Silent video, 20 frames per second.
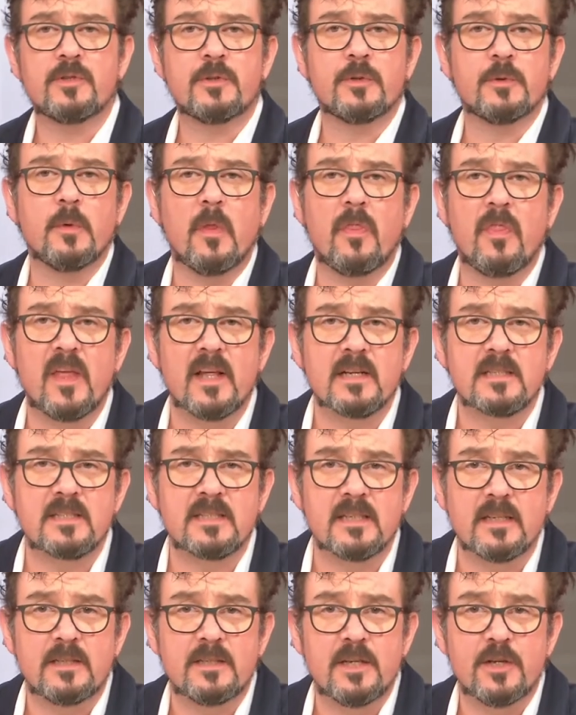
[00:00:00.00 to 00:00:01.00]
to
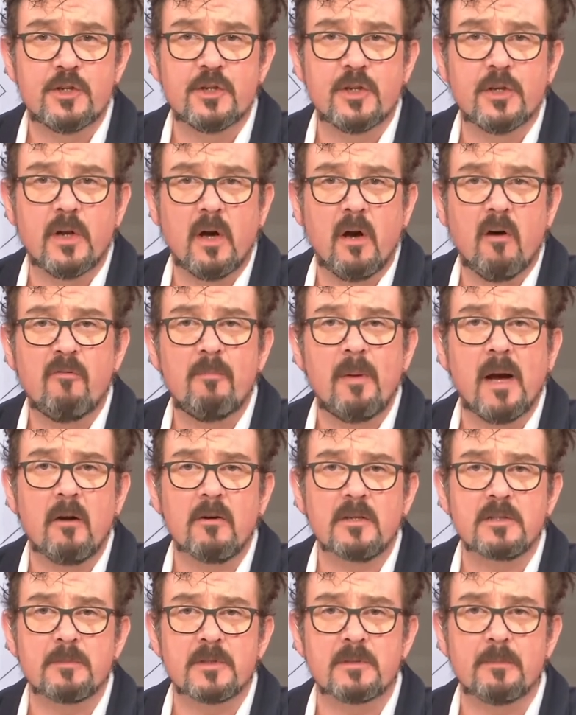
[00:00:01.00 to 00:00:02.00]
this edition of
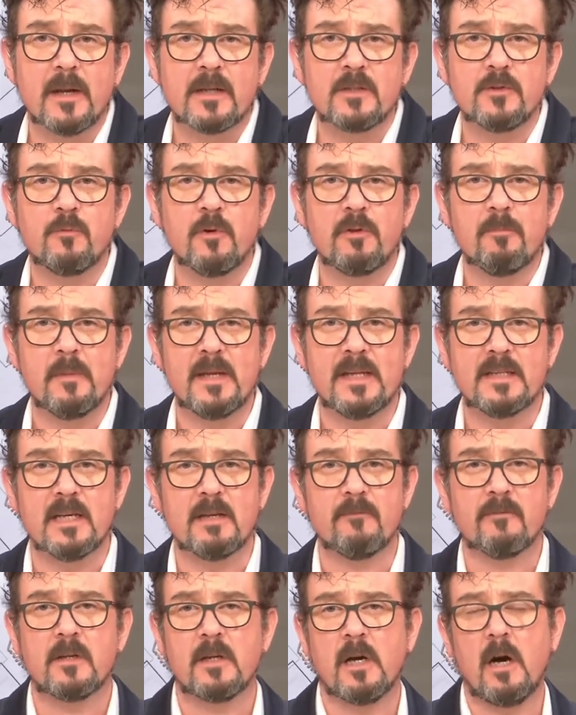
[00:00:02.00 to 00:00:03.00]
Paris Perspective with me,
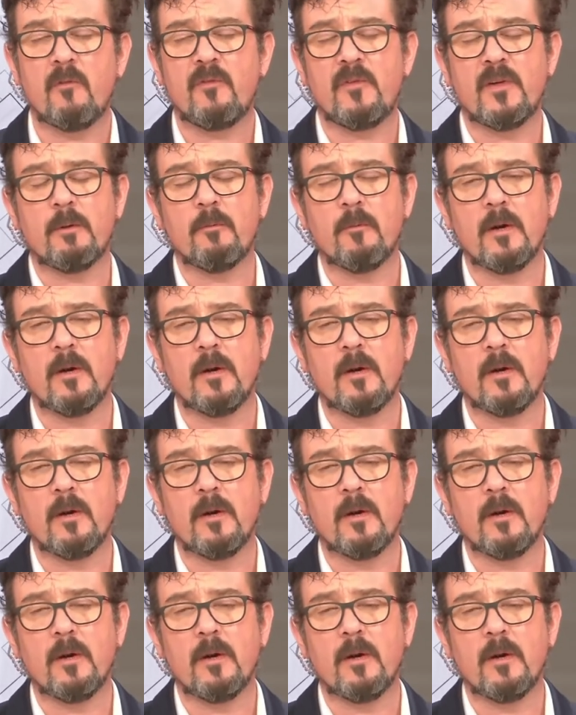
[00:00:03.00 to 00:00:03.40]
David Coffey.